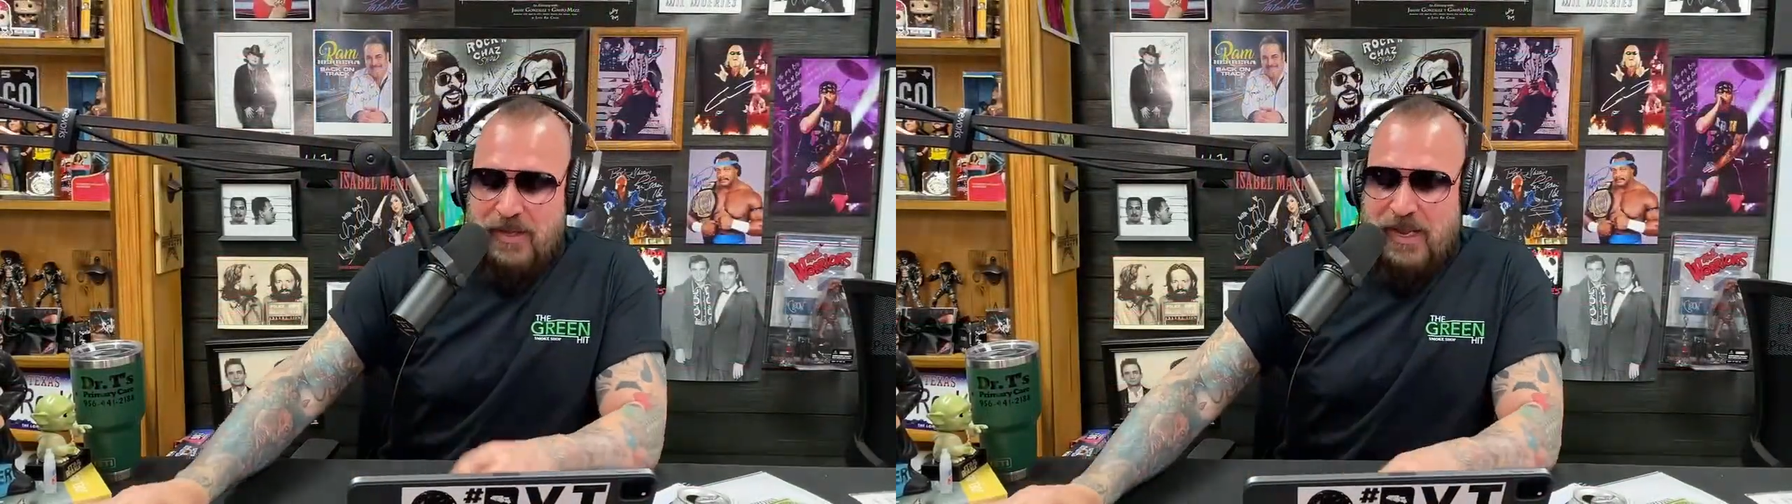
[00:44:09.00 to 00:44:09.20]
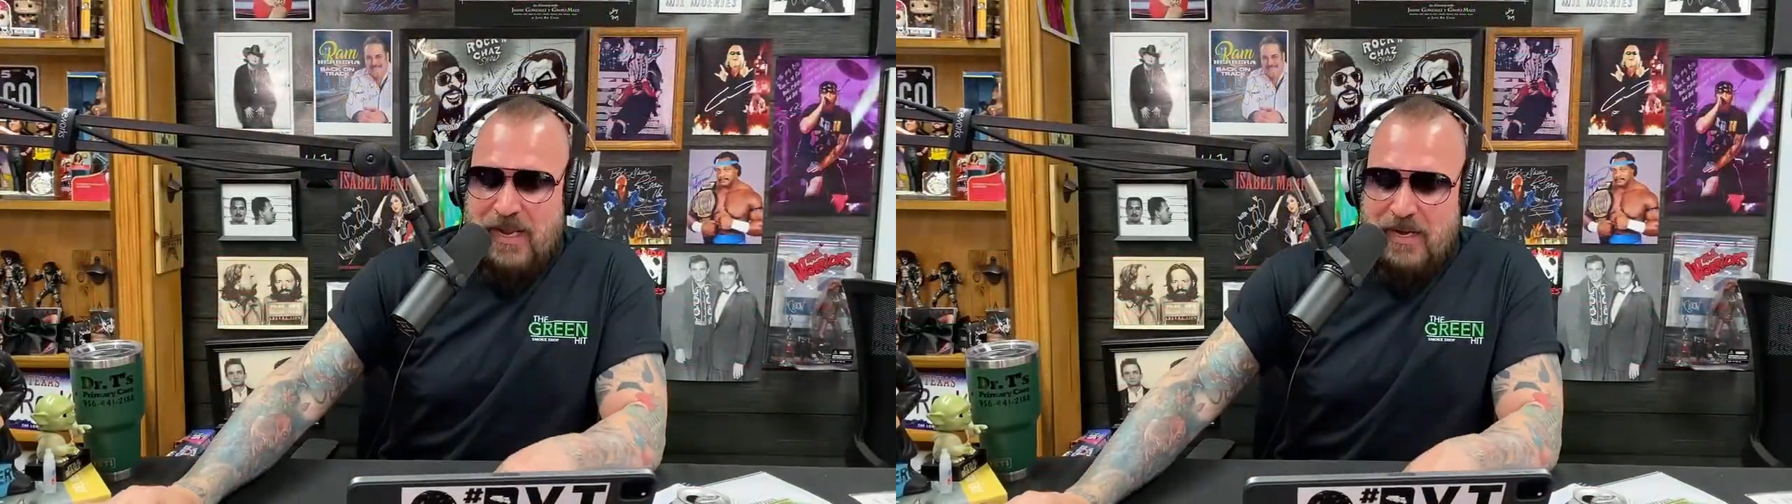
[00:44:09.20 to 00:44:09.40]

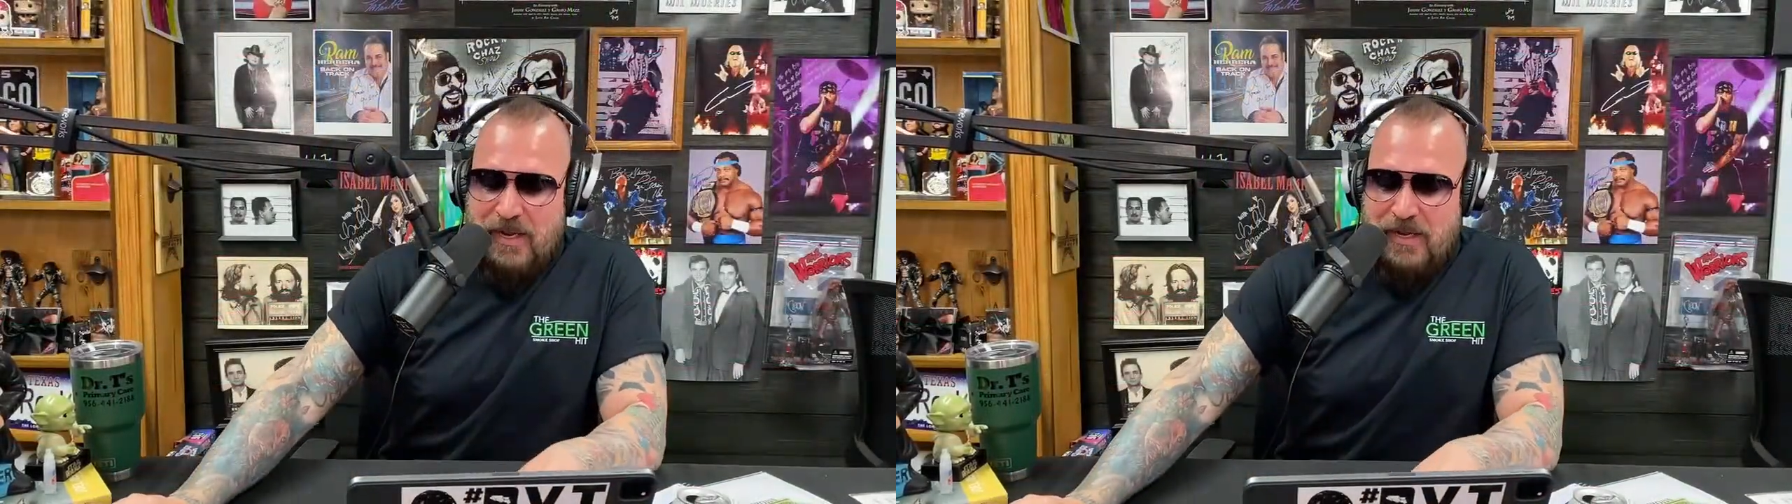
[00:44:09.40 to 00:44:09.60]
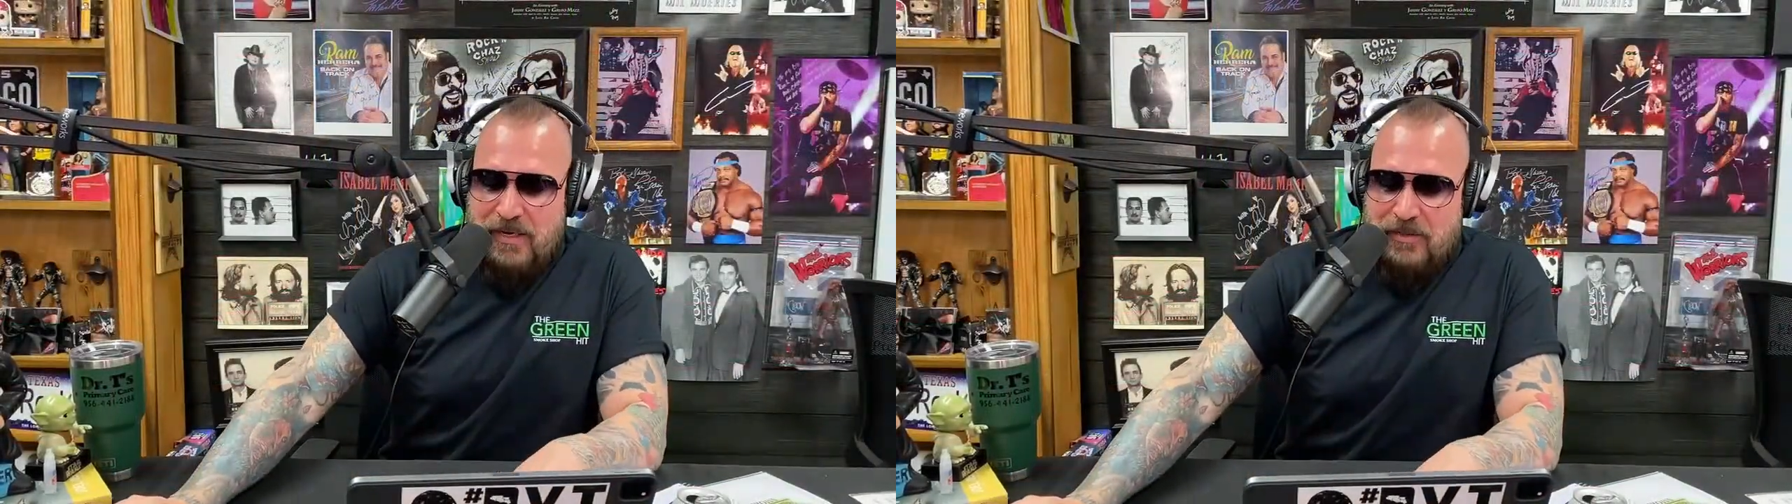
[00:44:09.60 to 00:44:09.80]

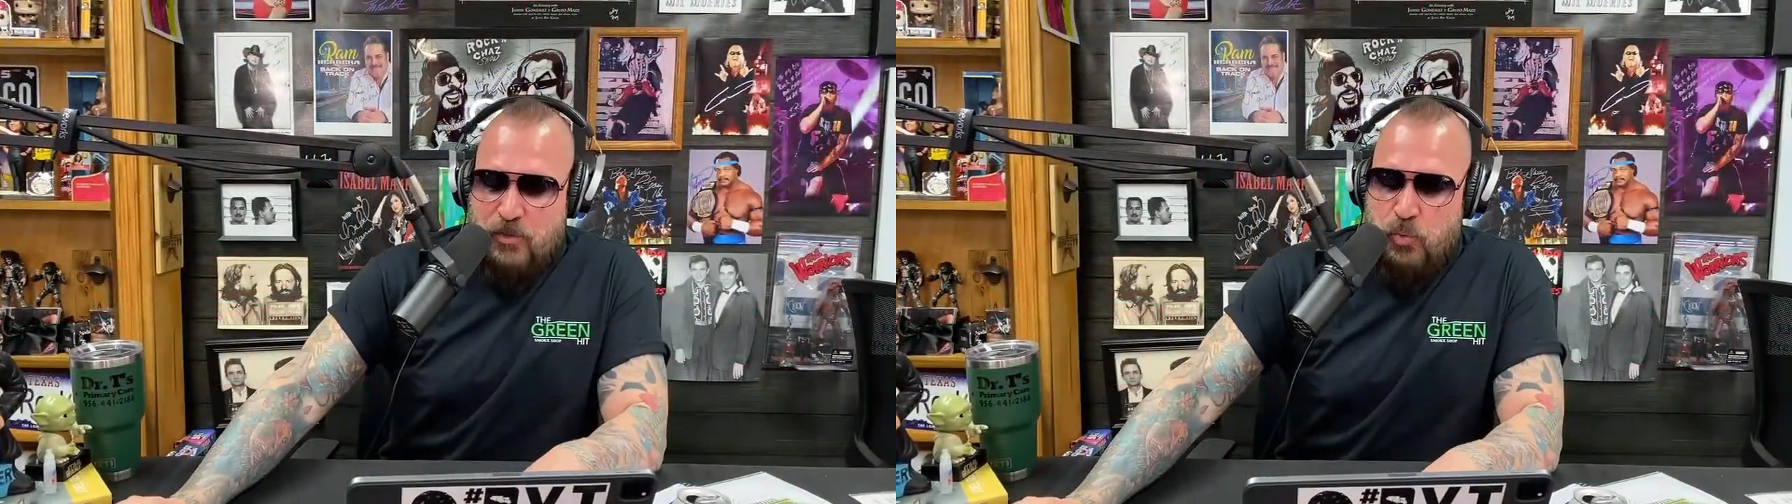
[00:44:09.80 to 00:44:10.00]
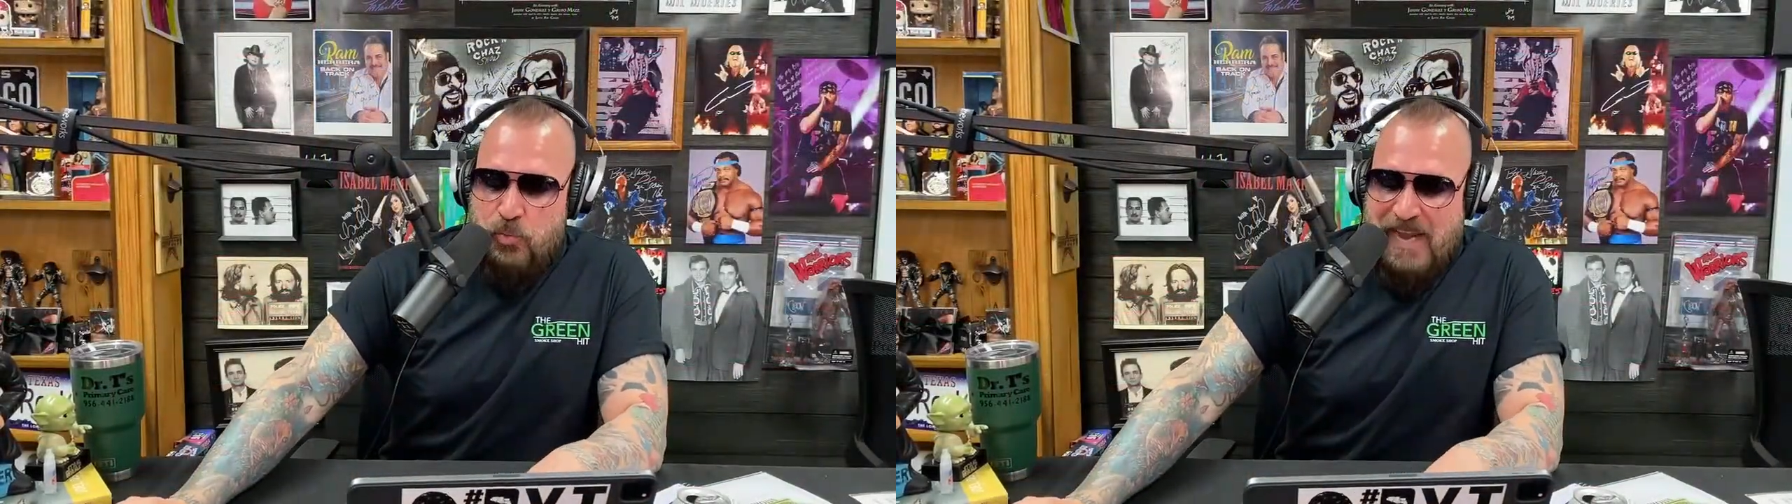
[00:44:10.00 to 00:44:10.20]
in
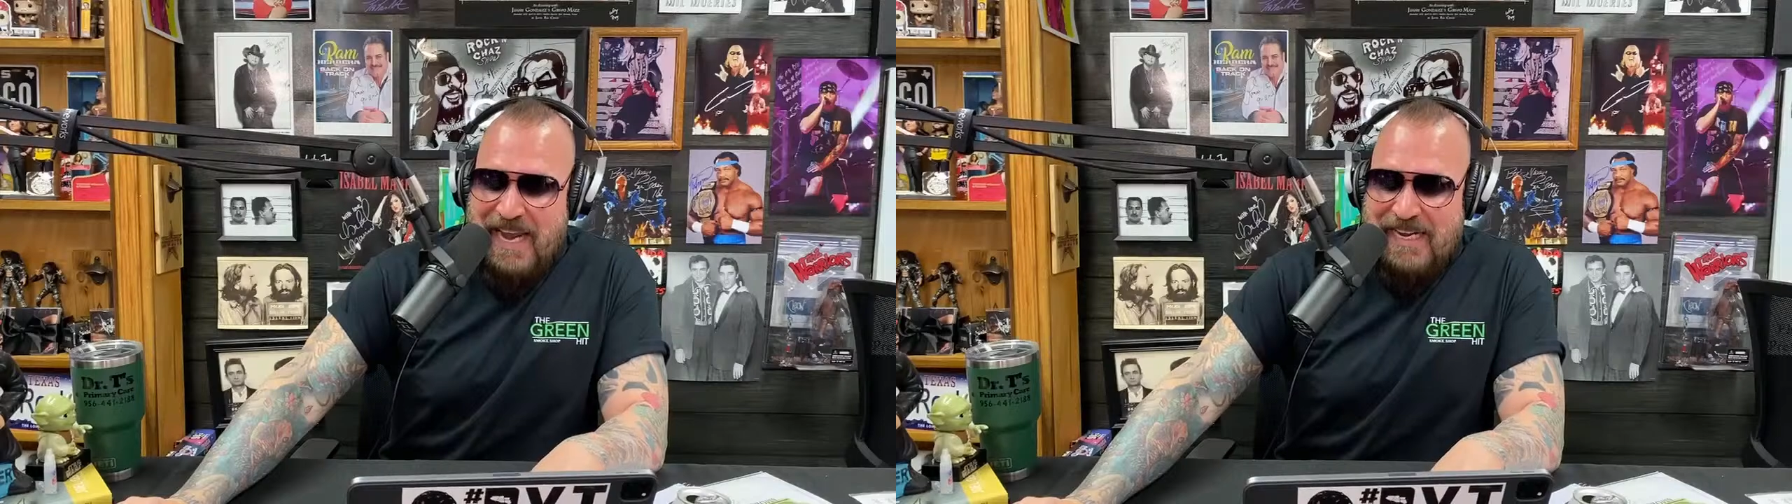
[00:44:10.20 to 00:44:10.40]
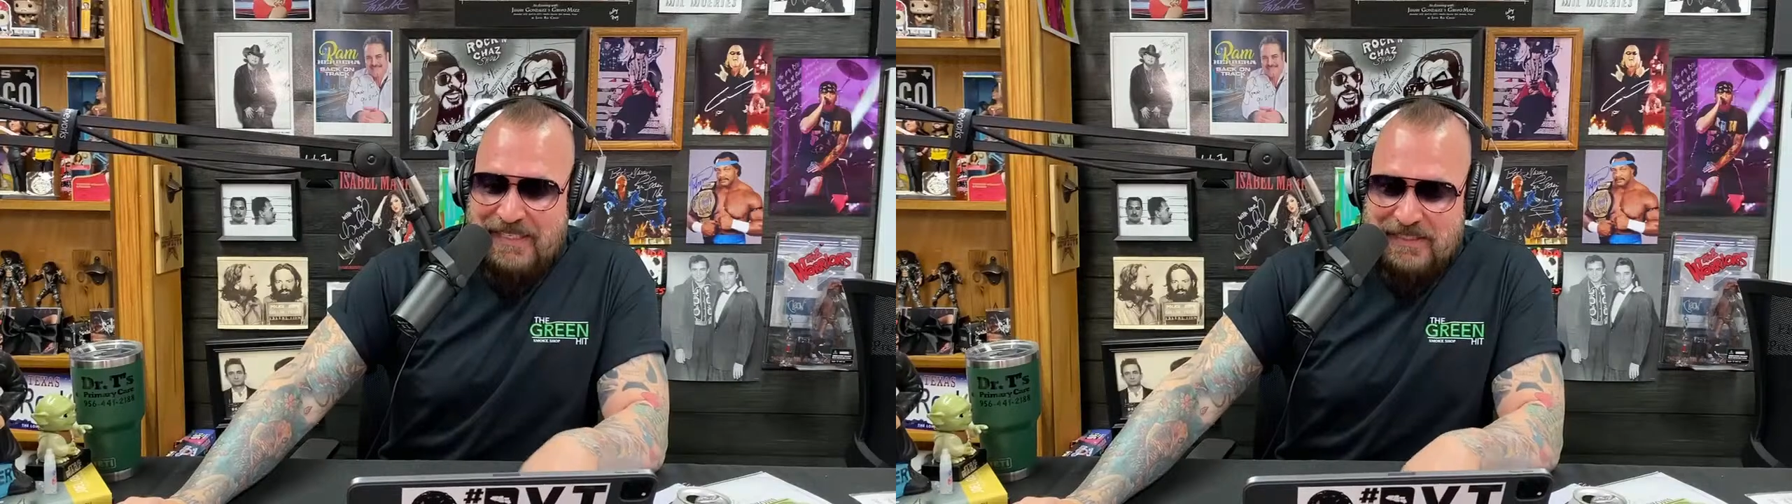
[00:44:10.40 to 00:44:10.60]
2
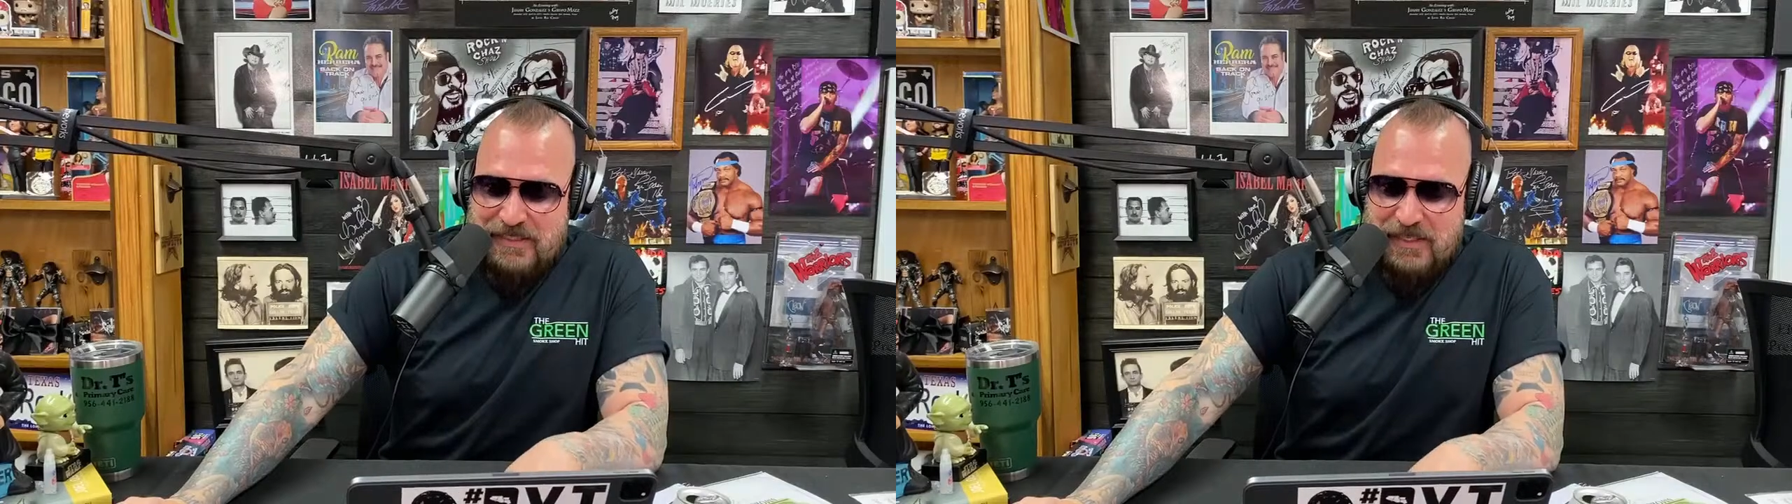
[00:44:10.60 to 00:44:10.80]
days.